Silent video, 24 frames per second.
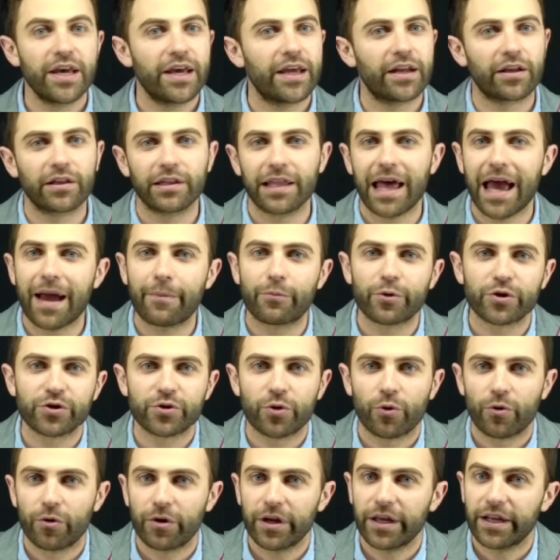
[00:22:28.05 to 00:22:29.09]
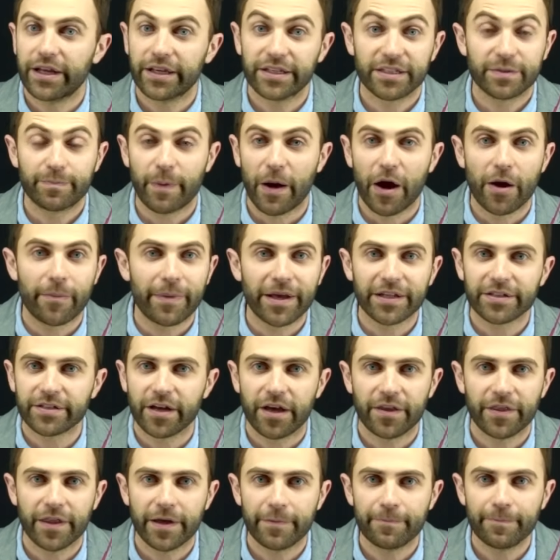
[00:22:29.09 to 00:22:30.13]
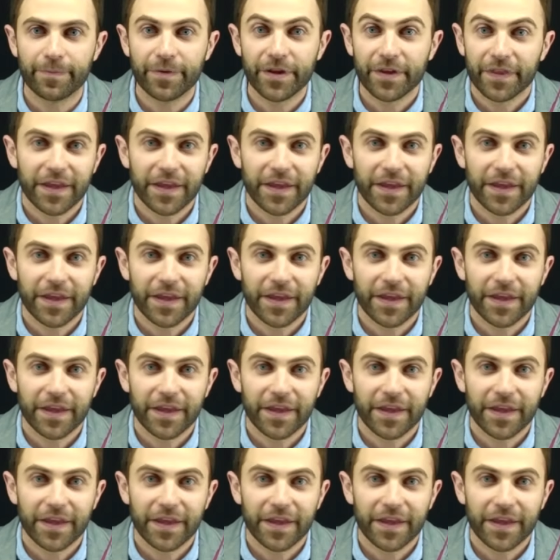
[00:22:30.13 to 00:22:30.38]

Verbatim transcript: in a laboratory and experiment on them.